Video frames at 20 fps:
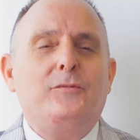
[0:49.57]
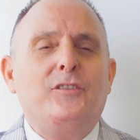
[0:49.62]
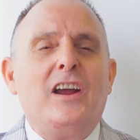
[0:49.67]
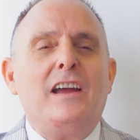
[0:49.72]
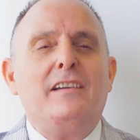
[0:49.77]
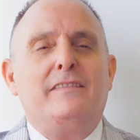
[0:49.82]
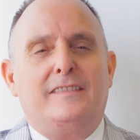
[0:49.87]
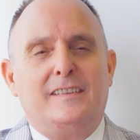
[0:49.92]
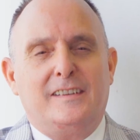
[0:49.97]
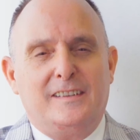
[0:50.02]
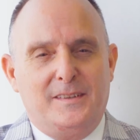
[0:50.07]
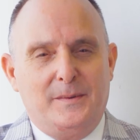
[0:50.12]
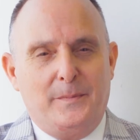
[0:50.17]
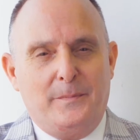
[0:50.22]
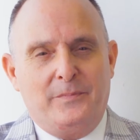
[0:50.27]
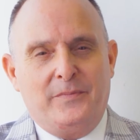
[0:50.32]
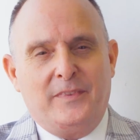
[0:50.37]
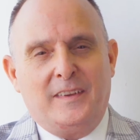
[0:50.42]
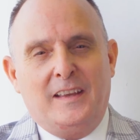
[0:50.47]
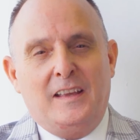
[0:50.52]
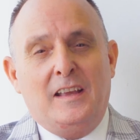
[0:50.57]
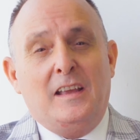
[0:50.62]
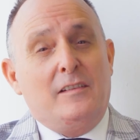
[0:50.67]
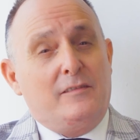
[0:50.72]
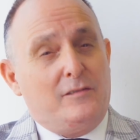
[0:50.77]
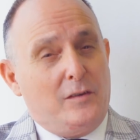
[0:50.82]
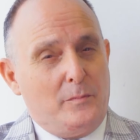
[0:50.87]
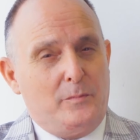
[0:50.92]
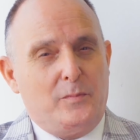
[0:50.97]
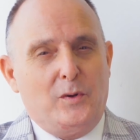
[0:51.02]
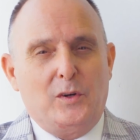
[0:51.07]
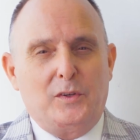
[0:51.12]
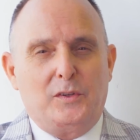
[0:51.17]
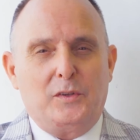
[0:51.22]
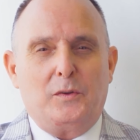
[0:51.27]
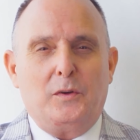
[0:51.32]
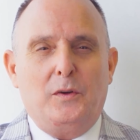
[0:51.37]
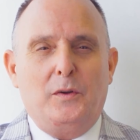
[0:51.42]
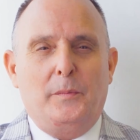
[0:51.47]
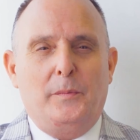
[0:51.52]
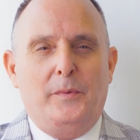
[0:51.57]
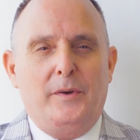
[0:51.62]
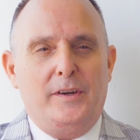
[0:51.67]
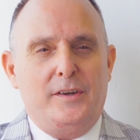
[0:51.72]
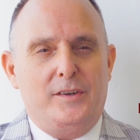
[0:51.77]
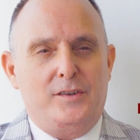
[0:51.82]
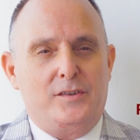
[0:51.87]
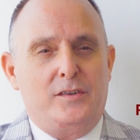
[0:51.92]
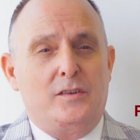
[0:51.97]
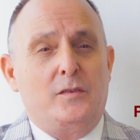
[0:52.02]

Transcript: Trafford from Portico and Bridge